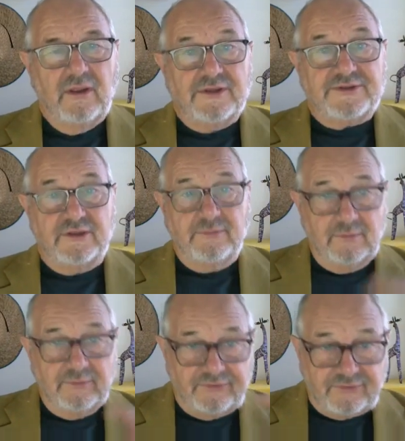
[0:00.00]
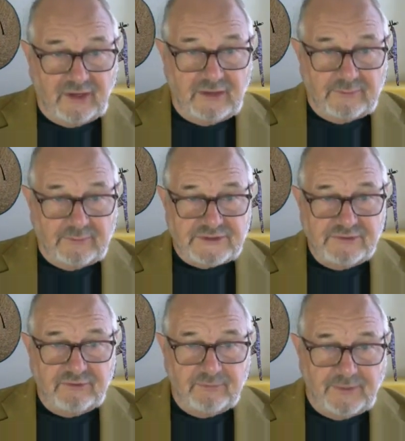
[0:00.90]
Some of them escaped, and she
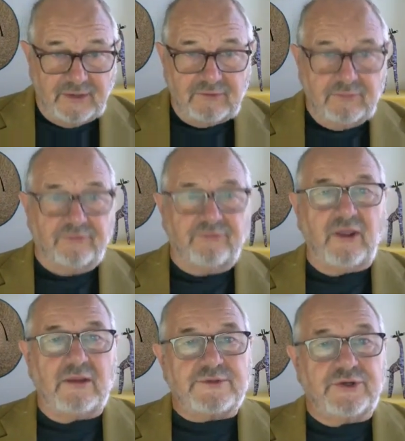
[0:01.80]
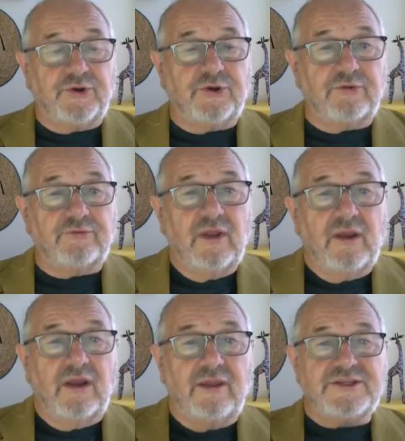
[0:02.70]
was about to escape. She could have,
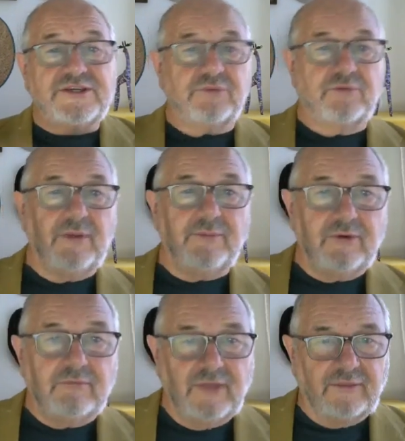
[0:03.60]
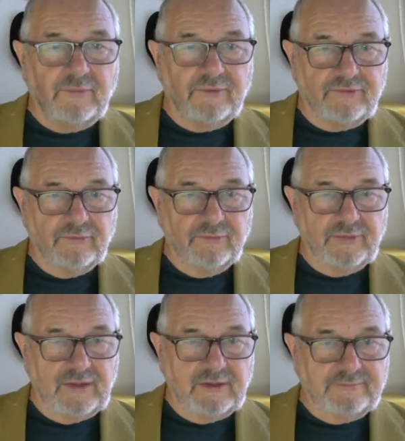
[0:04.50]
and then she remembered her mother was still
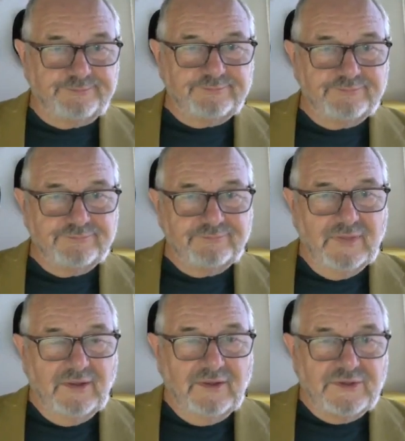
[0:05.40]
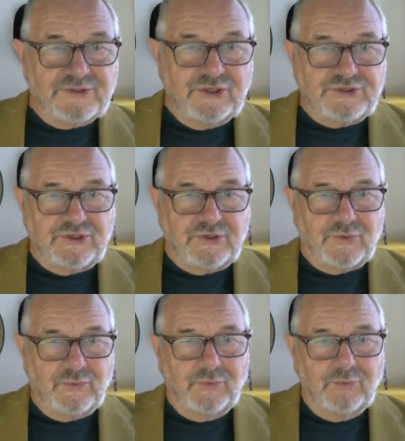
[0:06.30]
there. So she
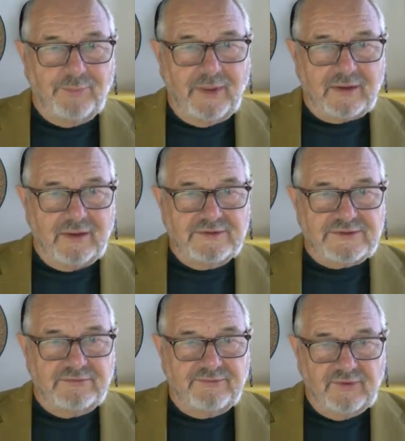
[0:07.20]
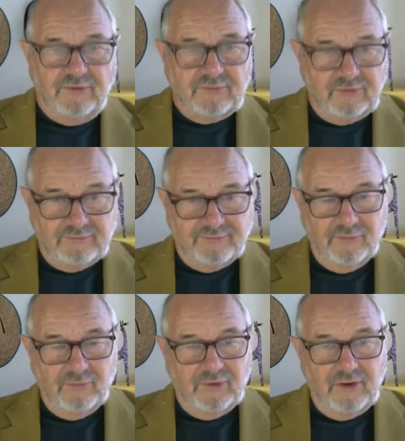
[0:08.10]
crawled back and she fell to the
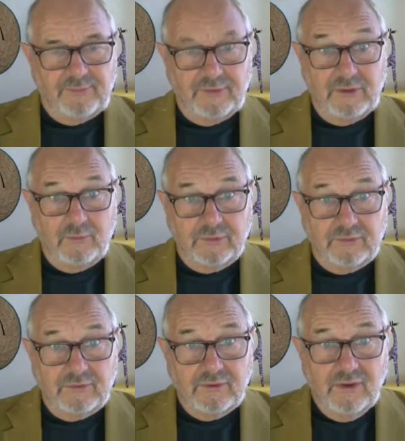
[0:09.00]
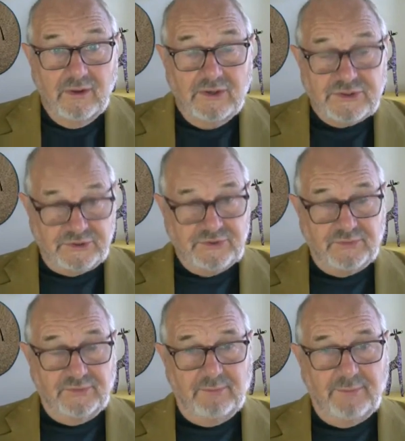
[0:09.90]
floor, hoping he wouldn't shoot her
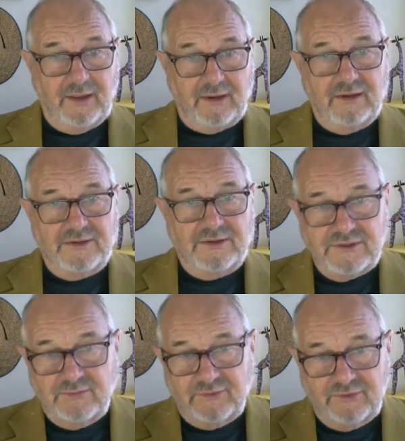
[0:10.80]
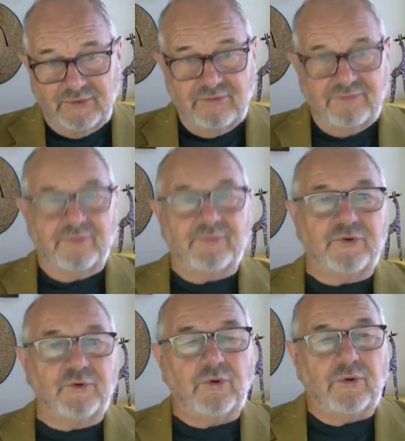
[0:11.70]
in the back as she returned from the
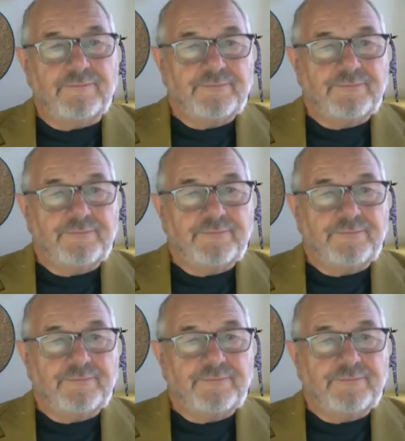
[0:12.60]
door.